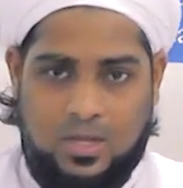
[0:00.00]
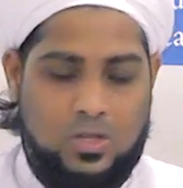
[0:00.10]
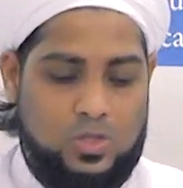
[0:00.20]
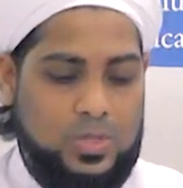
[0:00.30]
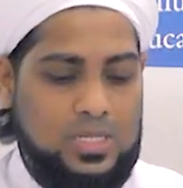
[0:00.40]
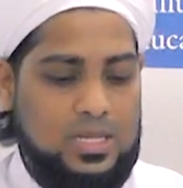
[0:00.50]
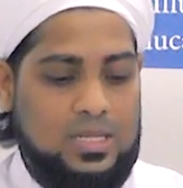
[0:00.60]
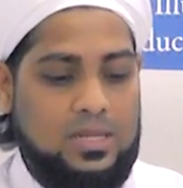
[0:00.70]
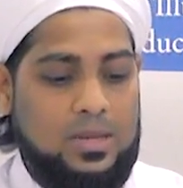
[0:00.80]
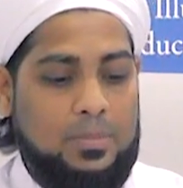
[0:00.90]
So when he
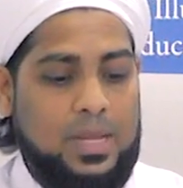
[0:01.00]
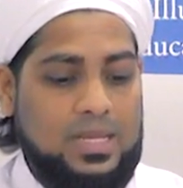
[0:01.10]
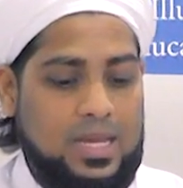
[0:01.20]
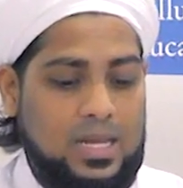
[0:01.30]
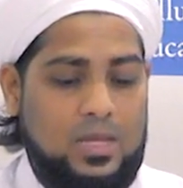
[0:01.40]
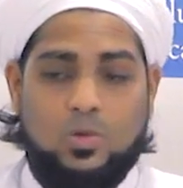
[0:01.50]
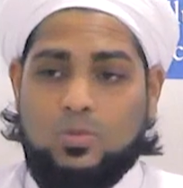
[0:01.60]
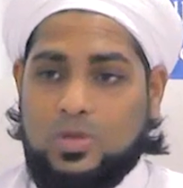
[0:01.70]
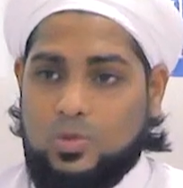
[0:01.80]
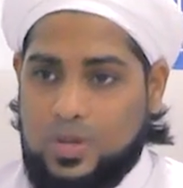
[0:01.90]
said, Man kana
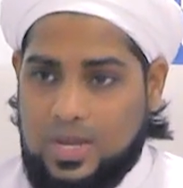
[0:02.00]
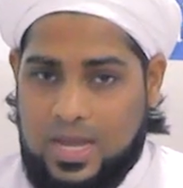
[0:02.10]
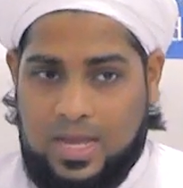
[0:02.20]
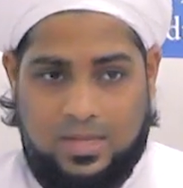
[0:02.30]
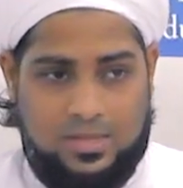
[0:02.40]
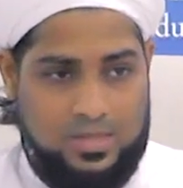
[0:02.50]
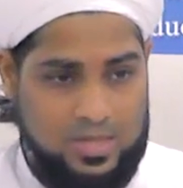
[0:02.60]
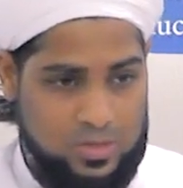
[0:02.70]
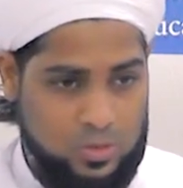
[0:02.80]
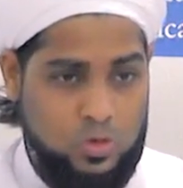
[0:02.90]
yu'minu billah, is
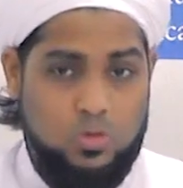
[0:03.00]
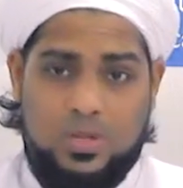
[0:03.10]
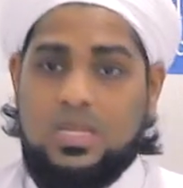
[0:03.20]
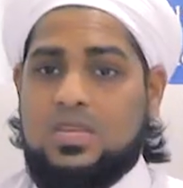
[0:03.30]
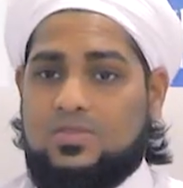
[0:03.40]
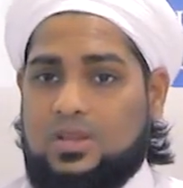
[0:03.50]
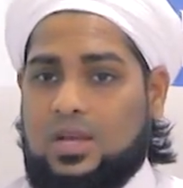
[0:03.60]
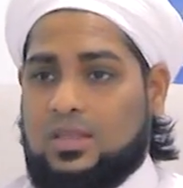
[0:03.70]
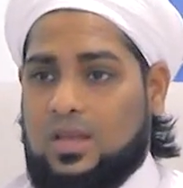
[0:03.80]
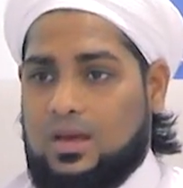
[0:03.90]
it, do you believe in
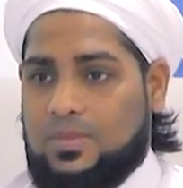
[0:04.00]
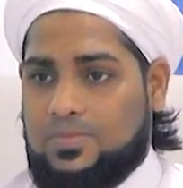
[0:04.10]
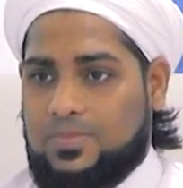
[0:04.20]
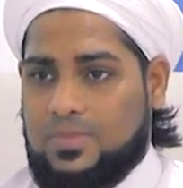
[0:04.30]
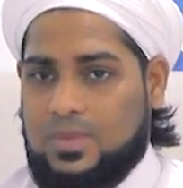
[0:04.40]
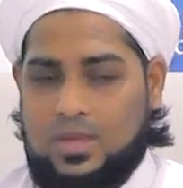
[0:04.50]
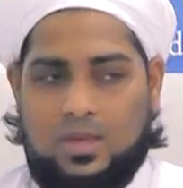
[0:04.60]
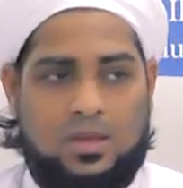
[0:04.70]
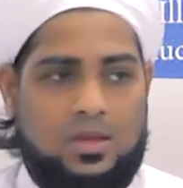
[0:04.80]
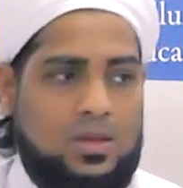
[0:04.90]
Allah?
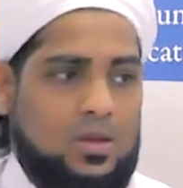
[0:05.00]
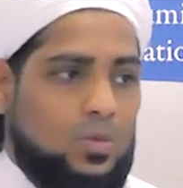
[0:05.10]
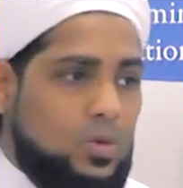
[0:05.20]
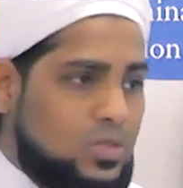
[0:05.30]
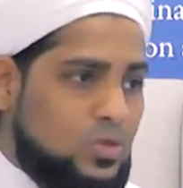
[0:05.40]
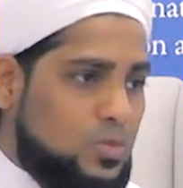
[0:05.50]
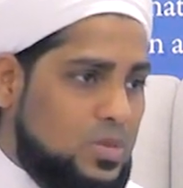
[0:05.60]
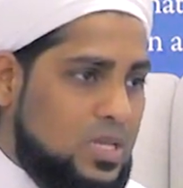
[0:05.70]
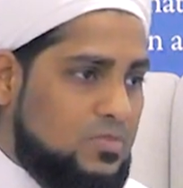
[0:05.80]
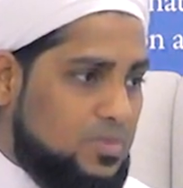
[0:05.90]
What do you
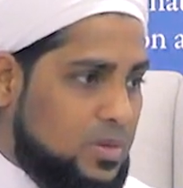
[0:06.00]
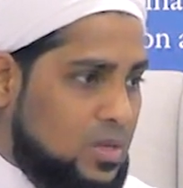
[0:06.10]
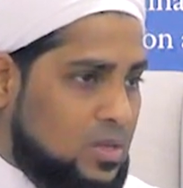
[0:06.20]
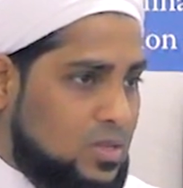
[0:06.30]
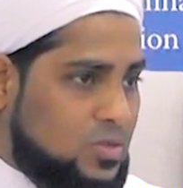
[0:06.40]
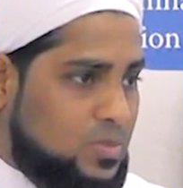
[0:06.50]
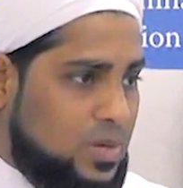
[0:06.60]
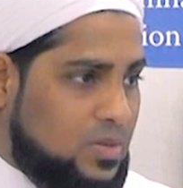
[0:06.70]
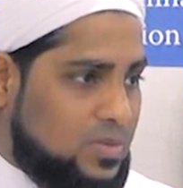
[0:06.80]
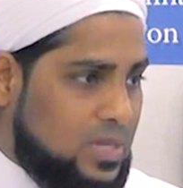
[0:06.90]
believe about Allah
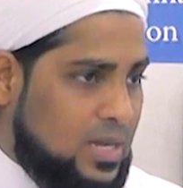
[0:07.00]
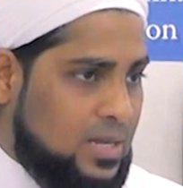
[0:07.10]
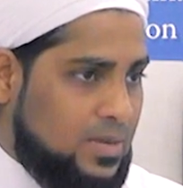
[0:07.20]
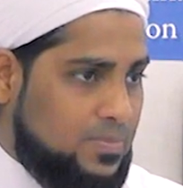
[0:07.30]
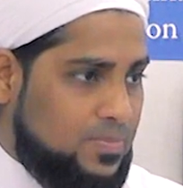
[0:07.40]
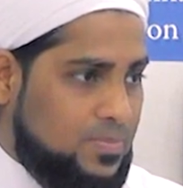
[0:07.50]
subhanahu wa ta'ala?